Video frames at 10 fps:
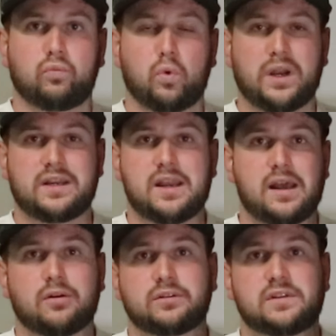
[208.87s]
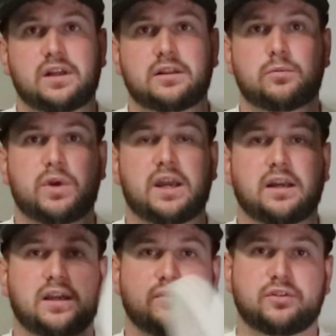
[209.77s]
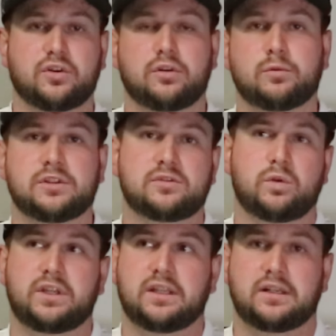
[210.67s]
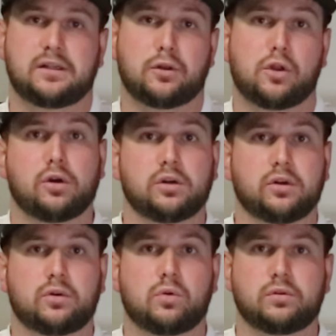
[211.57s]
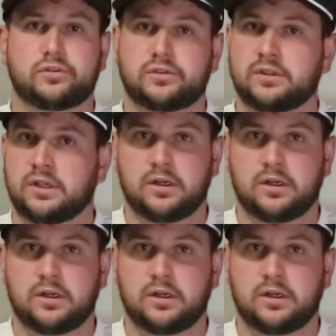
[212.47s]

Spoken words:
Right now it's not in the bag. I have a tournament this weekend at a longer course.